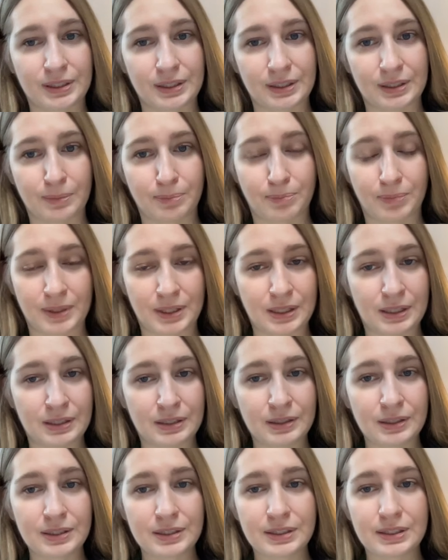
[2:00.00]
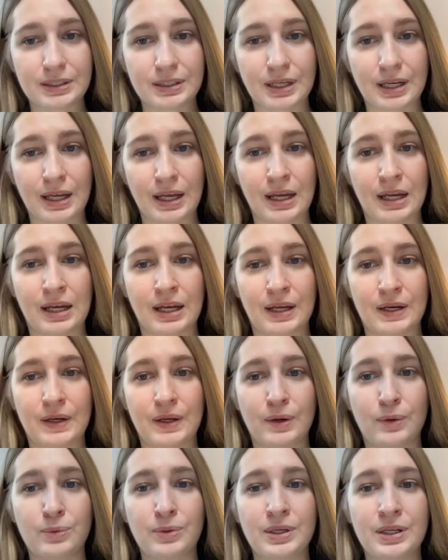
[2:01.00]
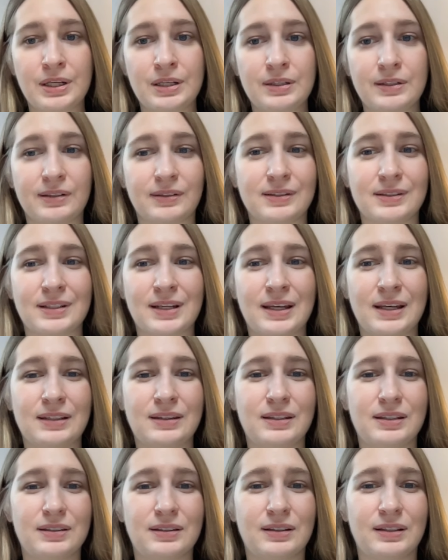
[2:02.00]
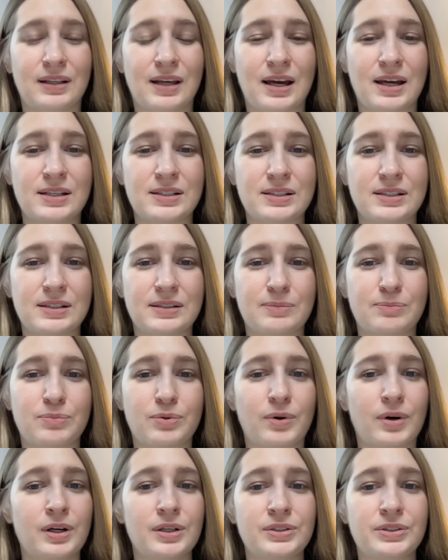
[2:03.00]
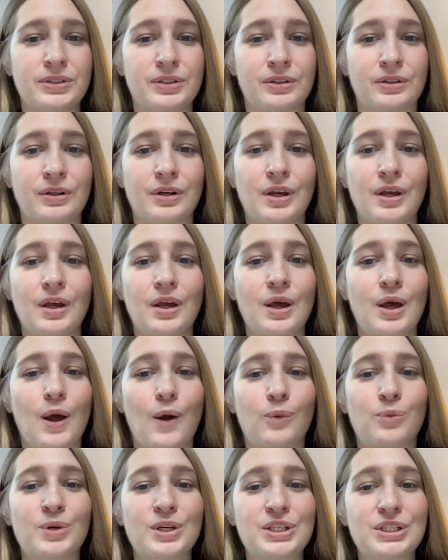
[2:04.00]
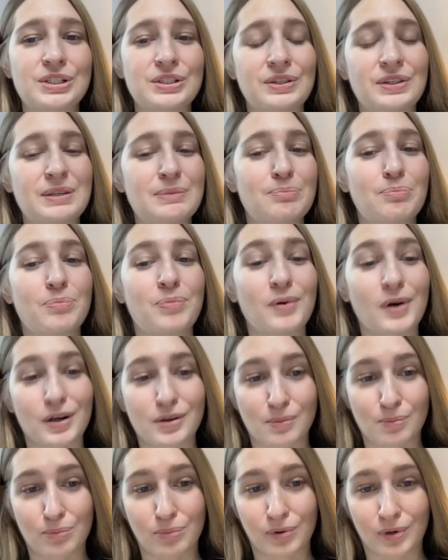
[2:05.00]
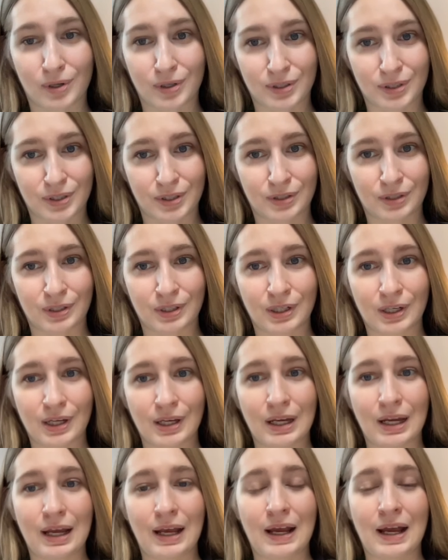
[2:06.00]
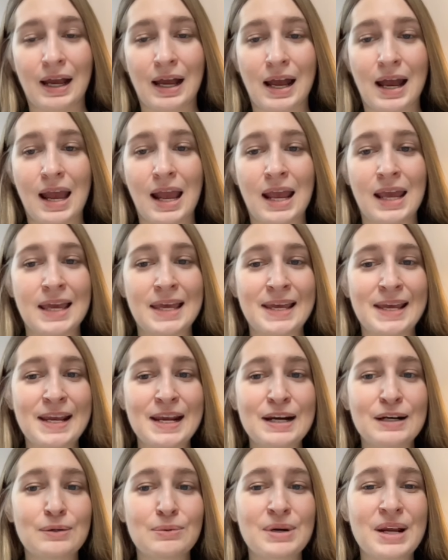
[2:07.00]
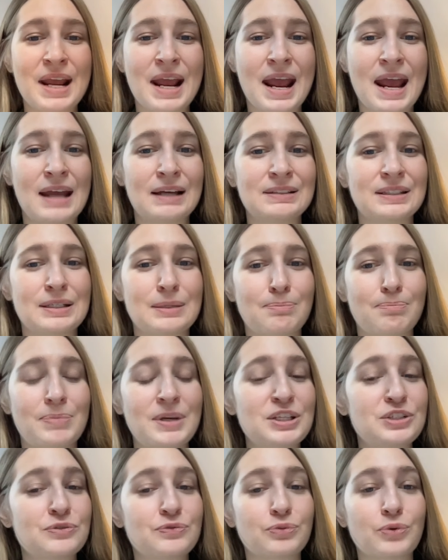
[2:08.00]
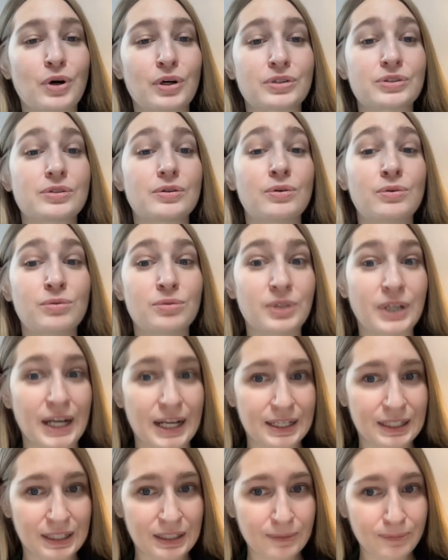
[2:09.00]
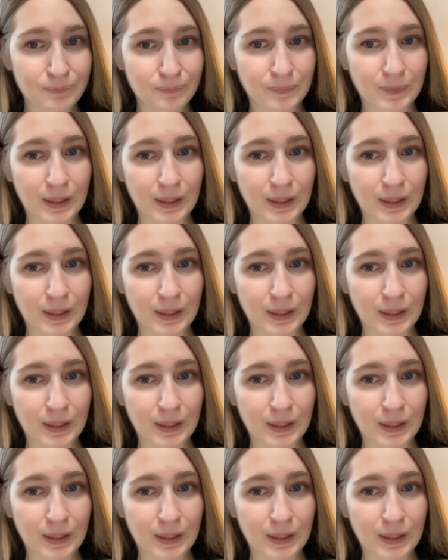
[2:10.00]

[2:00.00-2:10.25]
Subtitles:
it appeared, and now we need to connect the last border, which is the bottom border. Here we have the pitchforks already,